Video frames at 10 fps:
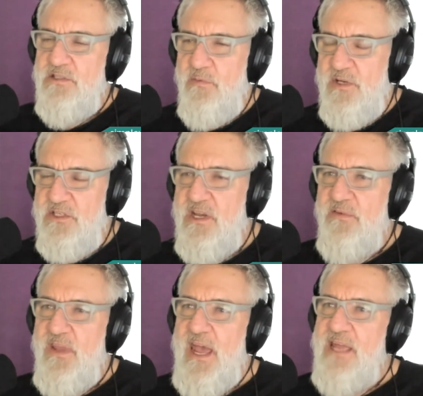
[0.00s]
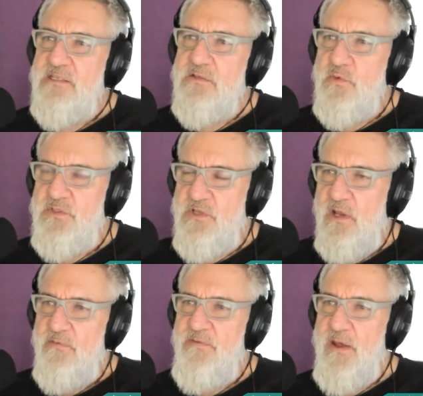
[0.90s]
I mean, Jeff Katz was on,
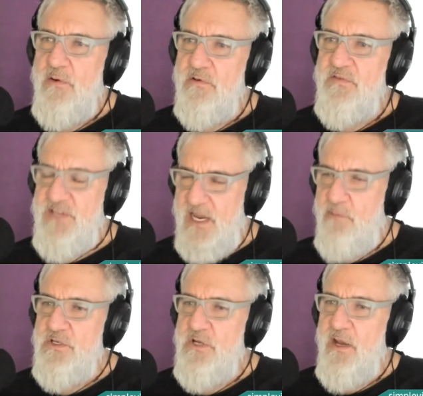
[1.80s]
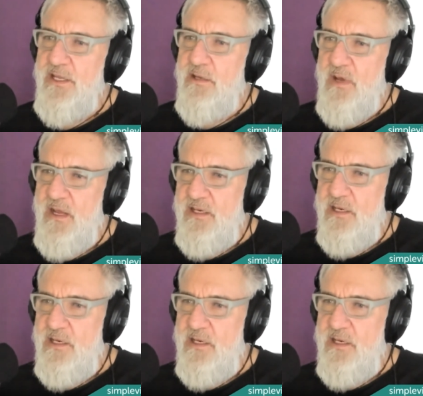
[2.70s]
the founder of Sabre, talking about it.